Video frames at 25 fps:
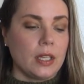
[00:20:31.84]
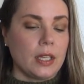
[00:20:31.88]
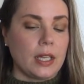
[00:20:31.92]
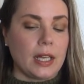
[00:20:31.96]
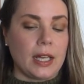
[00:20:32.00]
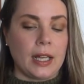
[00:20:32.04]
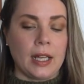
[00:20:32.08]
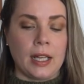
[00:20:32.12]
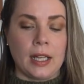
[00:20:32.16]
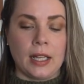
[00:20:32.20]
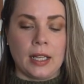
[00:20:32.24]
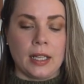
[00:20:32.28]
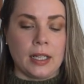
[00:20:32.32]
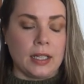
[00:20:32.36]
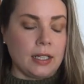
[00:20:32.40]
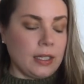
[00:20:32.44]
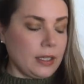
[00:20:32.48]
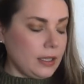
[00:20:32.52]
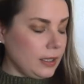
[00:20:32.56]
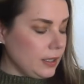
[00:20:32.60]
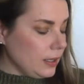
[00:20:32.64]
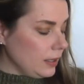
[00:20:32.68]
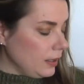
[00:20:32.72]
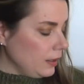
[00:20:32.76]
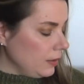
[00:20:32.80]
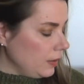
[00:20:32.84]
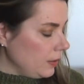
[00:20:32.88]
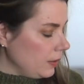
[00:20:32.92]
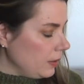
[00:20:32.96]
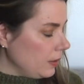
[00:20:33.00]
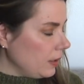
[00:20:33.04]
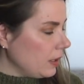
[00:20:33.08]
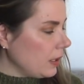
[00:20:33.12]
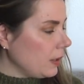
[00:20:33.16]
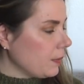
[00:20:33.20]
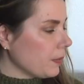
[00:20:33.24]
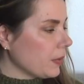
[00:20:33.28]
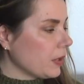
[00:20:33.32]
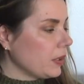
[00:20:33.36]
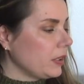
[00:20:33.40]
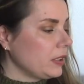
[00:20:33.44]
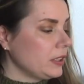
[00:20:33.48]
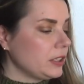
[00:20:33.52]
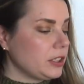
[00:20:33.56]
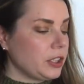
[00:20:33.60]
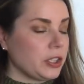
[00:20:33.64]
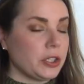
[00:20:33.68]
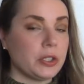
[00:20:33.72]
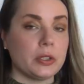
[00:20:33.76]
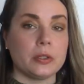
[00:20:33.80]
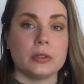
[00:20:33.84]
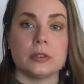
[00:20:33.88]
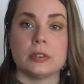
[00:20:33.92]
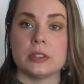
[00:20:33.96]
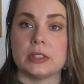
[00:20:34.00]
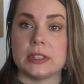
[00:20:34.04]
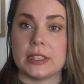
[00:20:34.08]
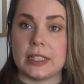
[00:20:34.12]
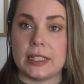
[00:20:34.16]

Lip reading: And I'm going to use